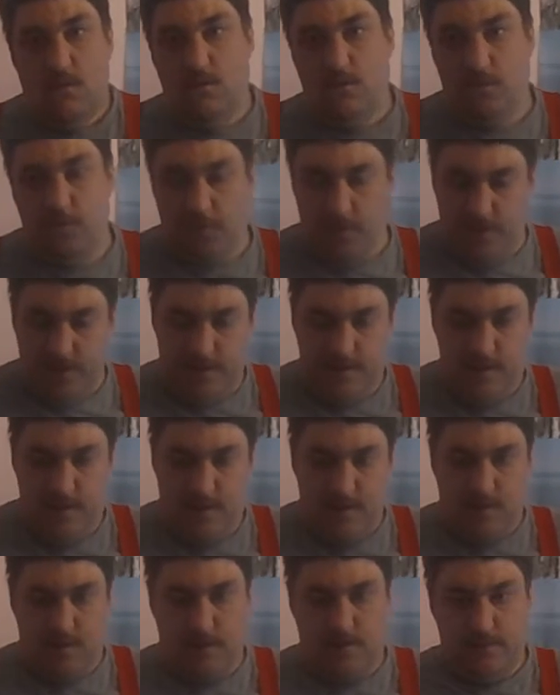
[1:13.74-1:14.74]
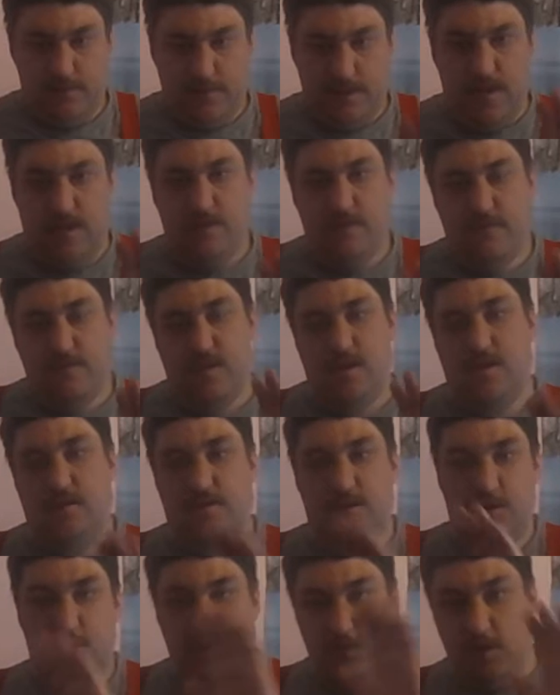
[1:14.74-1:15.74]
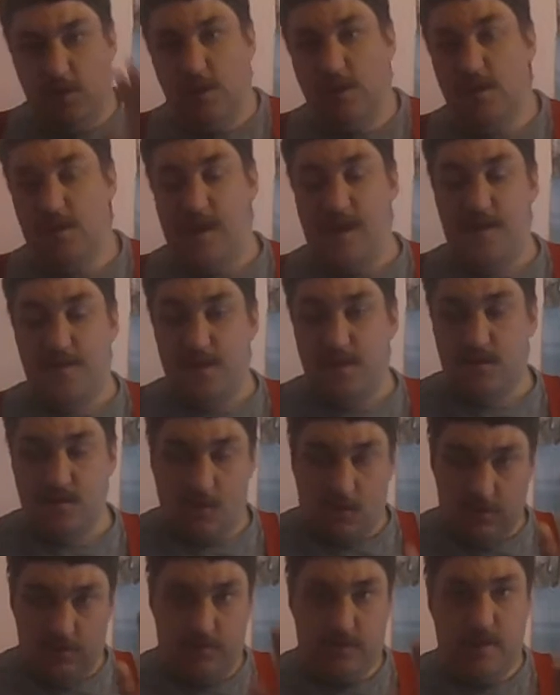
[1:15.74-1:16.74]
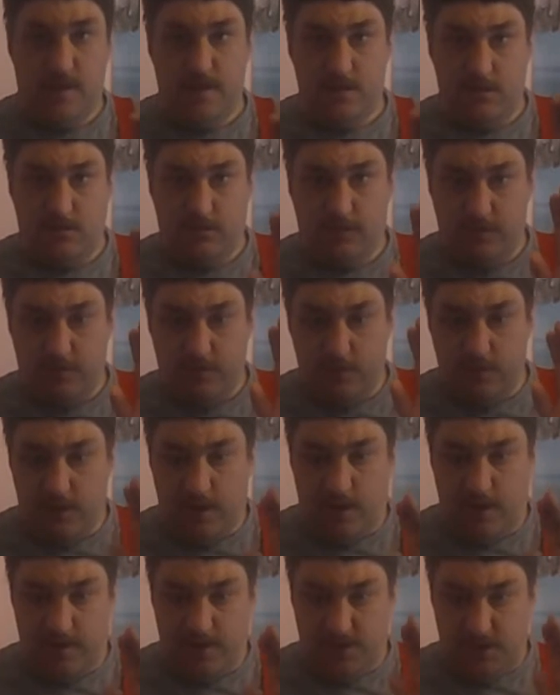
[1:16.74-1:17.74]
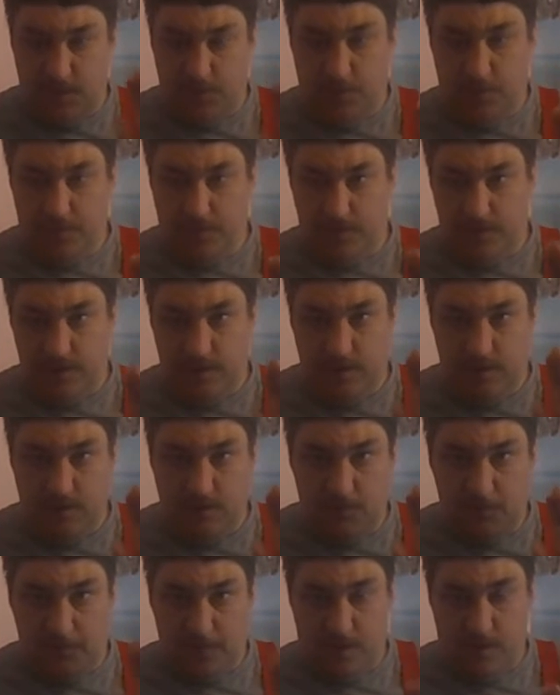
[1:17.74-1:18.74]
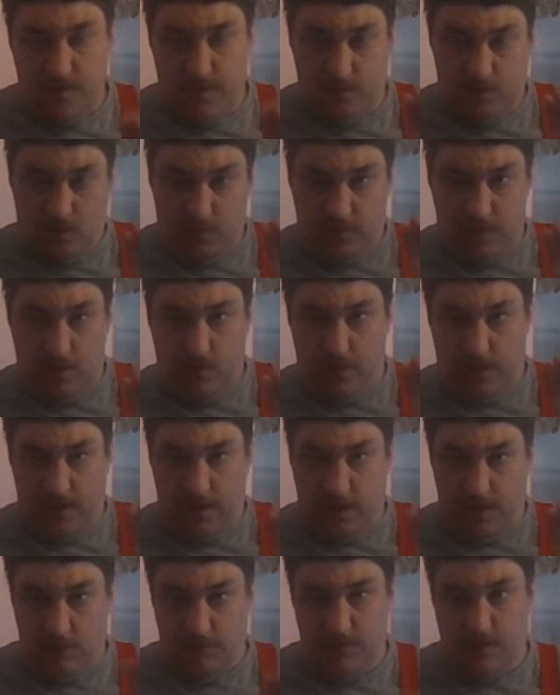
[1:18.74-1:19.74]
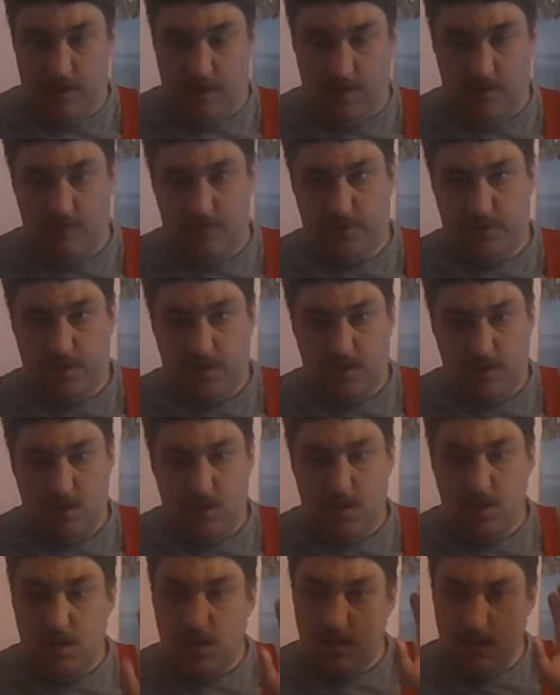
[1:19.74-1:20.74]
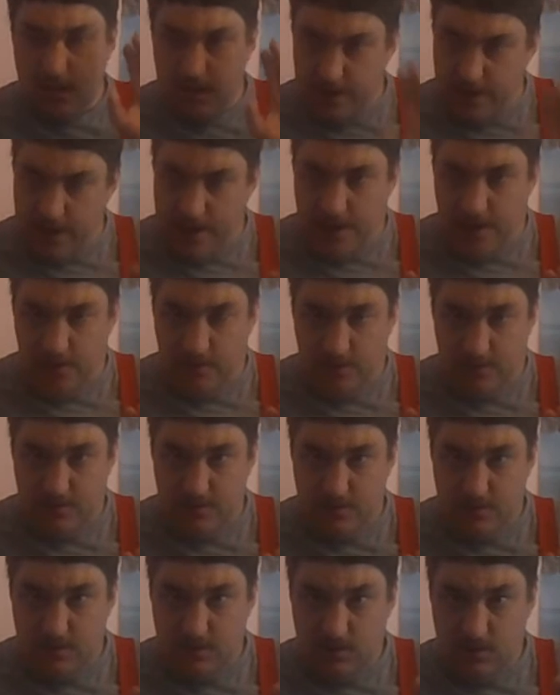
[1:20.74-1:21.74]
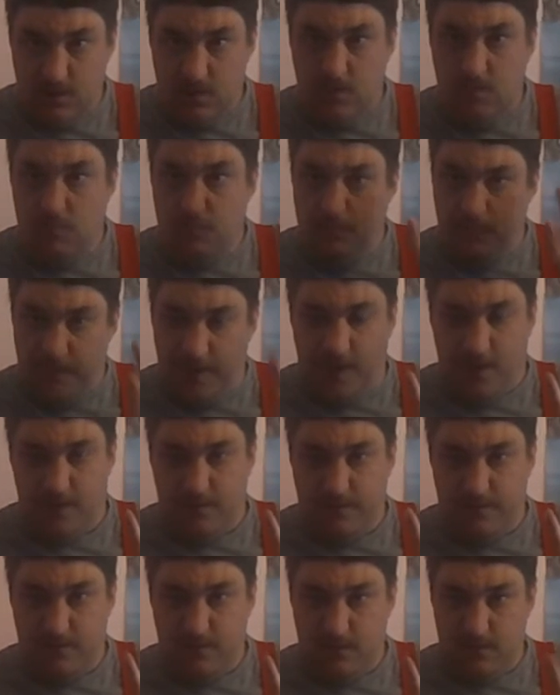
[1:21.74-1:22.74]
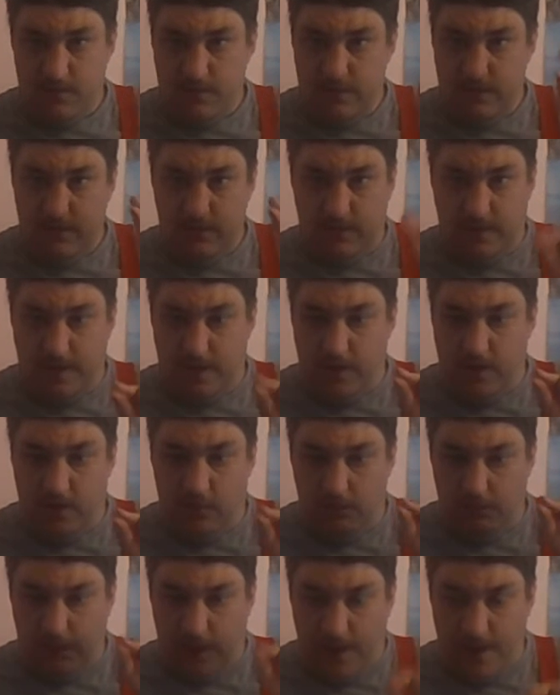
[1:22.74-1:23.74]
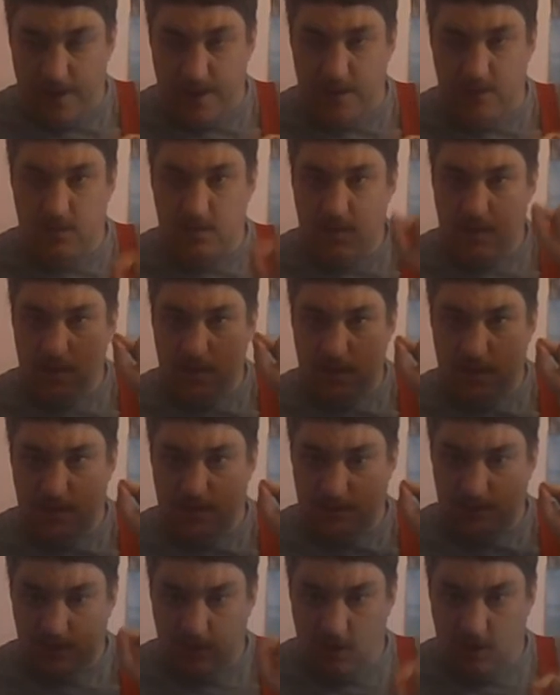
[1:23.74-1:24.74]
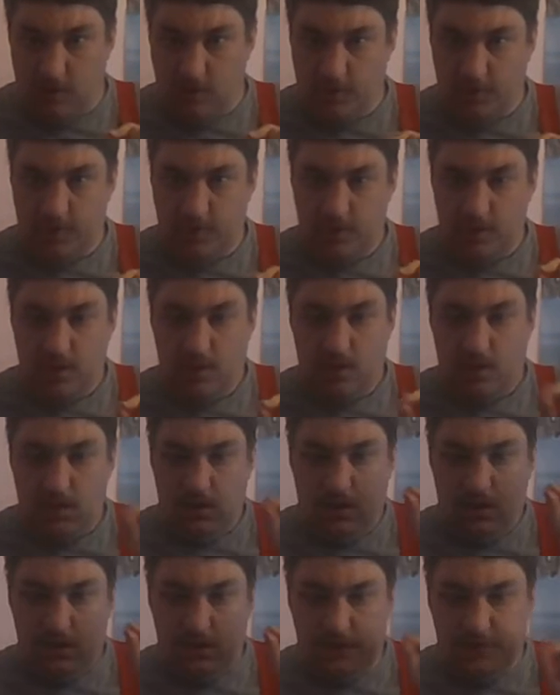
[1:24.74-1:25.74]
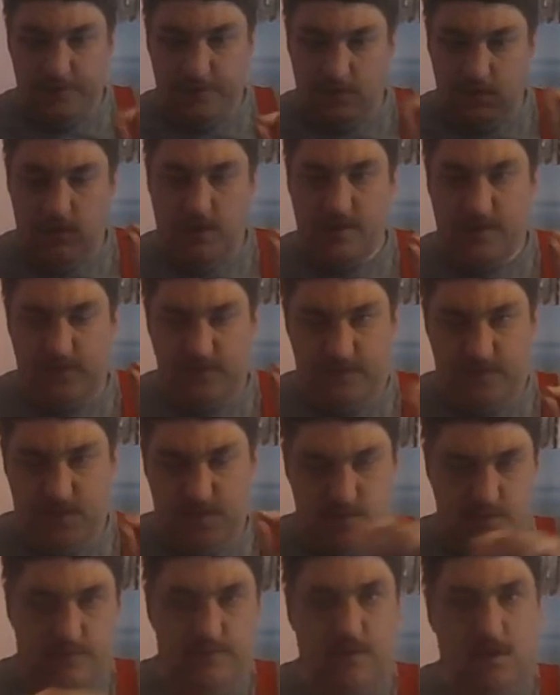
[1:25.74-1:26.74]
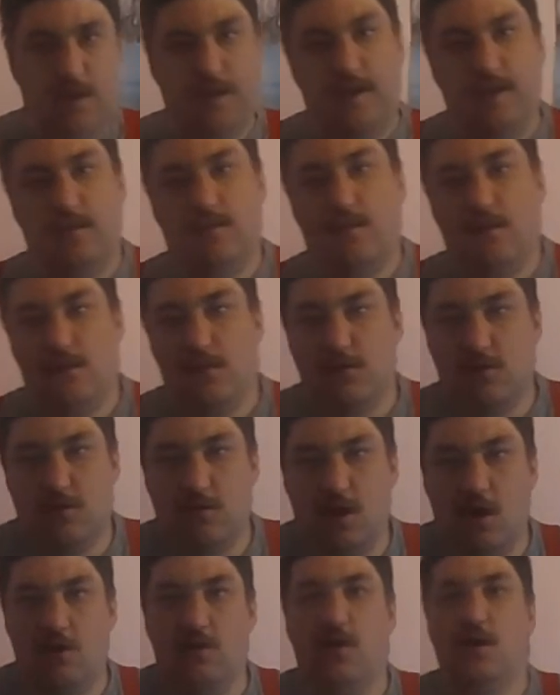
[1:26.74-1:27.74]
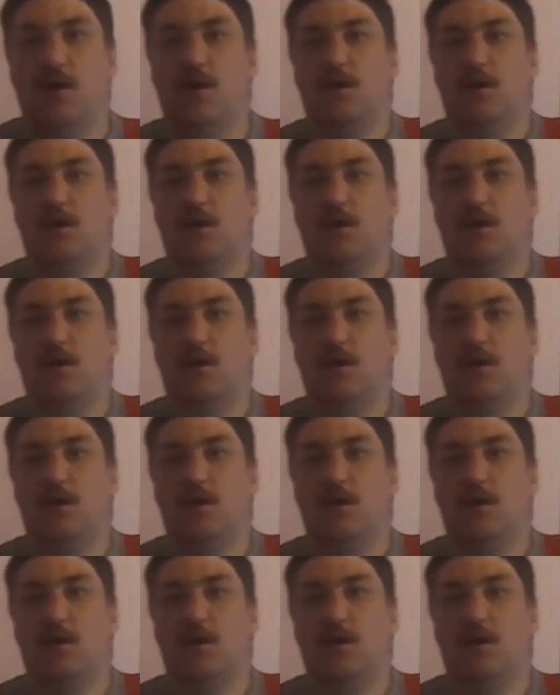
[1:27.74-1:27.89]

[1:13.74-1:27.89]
the point is, they have said you can get this on sale, so you can get it cheaper than the price it will be when it comes out now. But you cannot play it, it is locked until its official release. So,